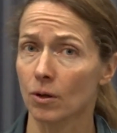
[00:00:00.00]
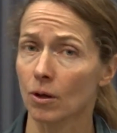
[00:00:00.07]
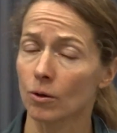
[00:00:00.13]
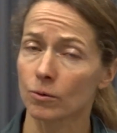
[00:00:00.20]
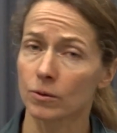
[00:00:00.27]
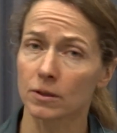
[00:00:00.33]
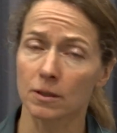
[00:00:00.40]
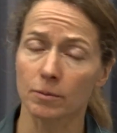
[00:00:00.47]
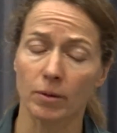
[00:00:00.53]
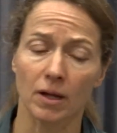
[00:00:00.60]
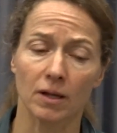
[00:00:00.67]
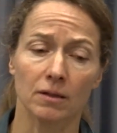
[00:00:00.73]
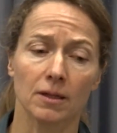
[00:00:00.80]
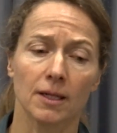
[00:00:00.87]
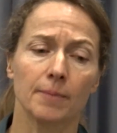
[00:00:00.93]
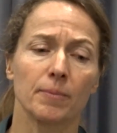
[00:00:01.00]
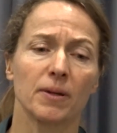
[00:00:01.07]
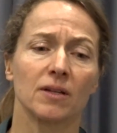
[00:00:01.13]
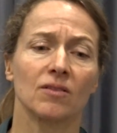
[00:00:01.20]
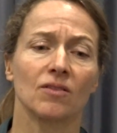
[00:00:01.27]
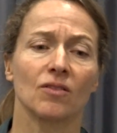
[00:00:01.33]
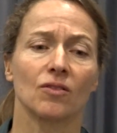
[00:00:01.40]
lower the blood
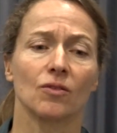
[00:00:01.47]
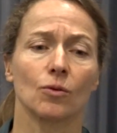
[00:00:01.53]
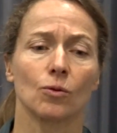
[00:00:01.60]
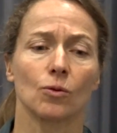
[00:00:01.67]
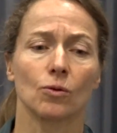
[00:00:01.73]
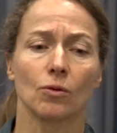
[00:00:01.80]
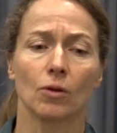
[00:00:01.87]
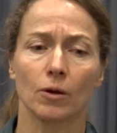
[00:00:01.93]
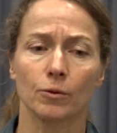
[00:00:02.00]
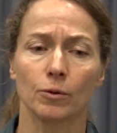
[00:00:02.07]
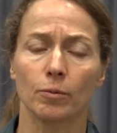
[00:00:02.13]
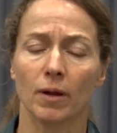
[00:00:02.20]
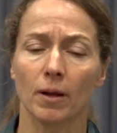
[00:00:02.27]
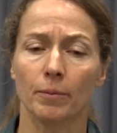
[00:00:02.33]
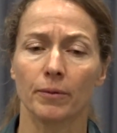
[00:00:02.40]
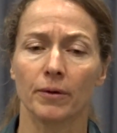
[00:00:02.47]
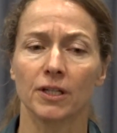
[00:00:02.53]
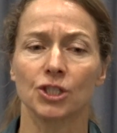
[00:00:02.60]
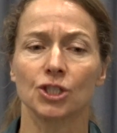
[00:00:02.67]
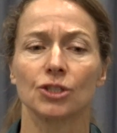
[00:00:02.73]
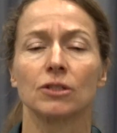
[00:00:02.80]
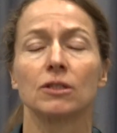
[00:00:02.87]
lipids or lower blood
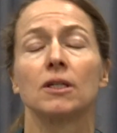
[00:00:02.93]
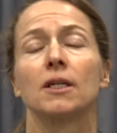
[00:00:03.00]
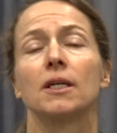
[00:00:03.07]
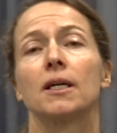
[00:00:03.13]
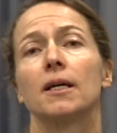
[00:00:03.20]
pressure,